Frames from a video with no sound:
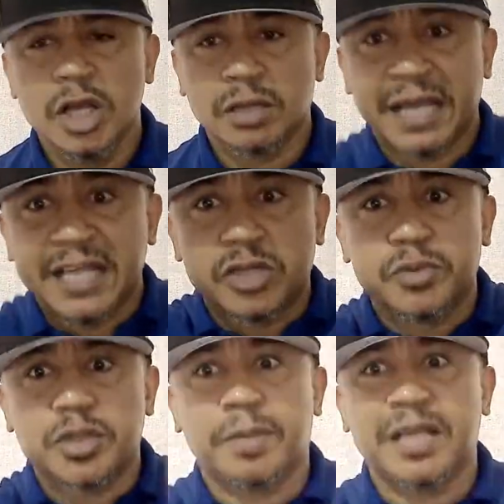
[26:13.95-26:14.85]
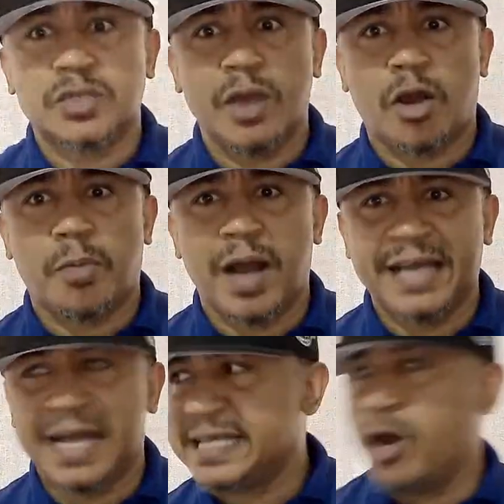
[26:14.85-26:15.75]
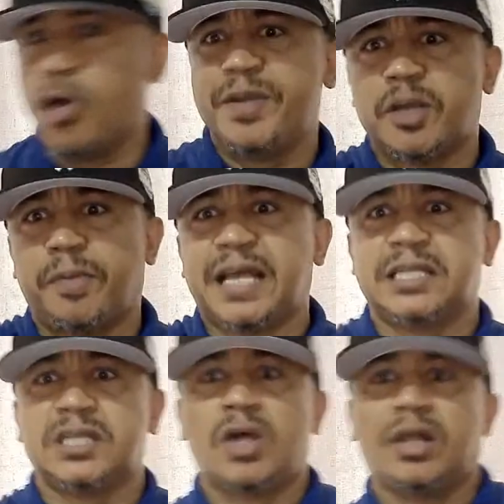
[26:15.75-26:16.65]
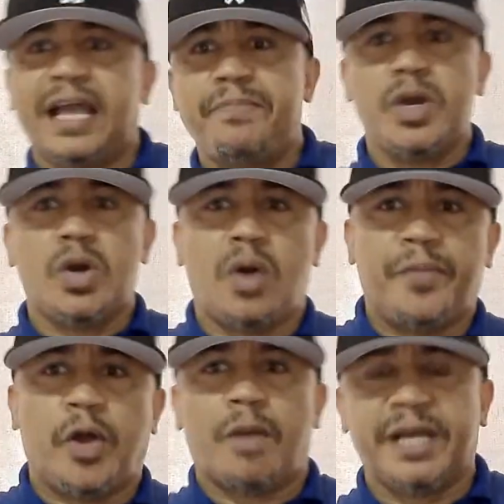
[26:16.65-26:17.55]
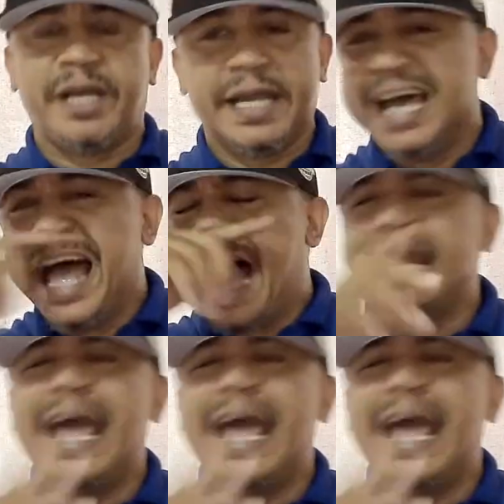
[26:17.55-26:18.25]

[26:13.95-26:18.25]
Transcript: Sometimes Tinubu supporters wake up one day and say, Obi supporters insulted me, oh, I'm not coming again. And I